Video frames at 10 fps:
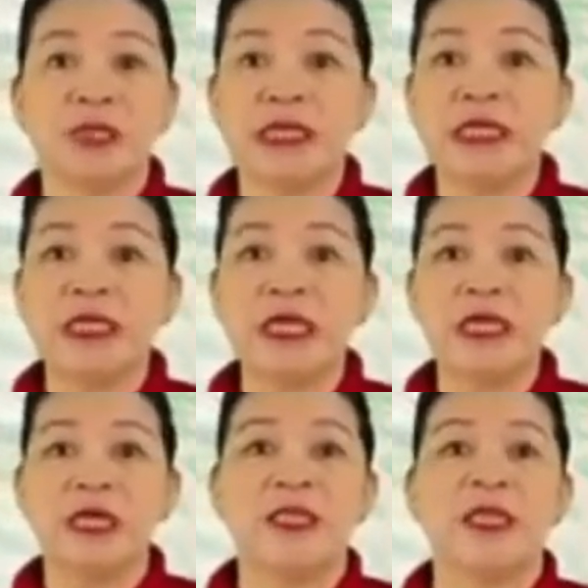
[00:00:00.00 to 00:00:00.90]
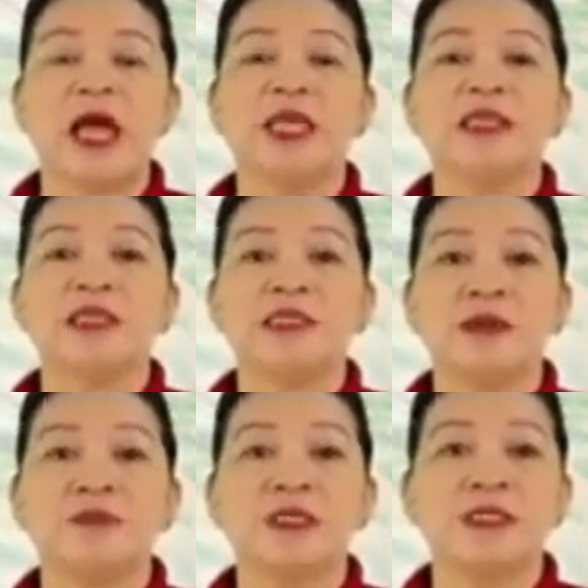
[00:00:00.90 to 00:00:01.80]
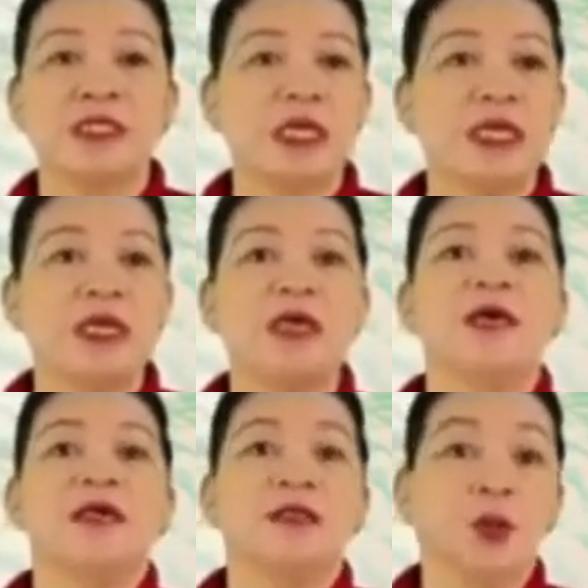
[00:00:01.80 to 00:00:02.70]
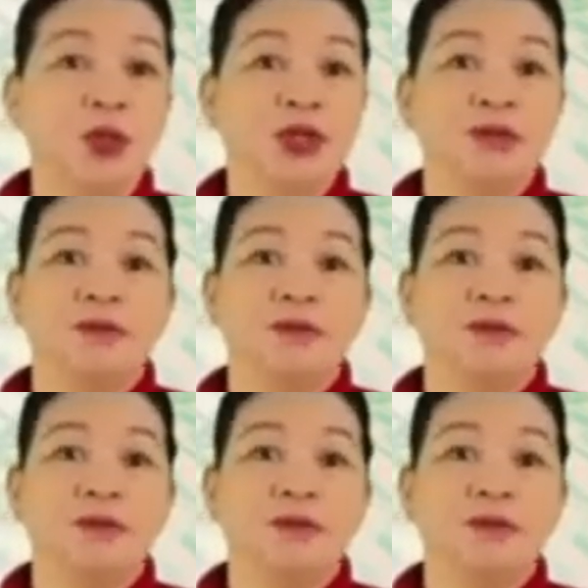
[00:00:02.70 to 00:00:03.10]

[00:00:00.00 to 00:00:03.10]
cleaning and antiseptic the wound,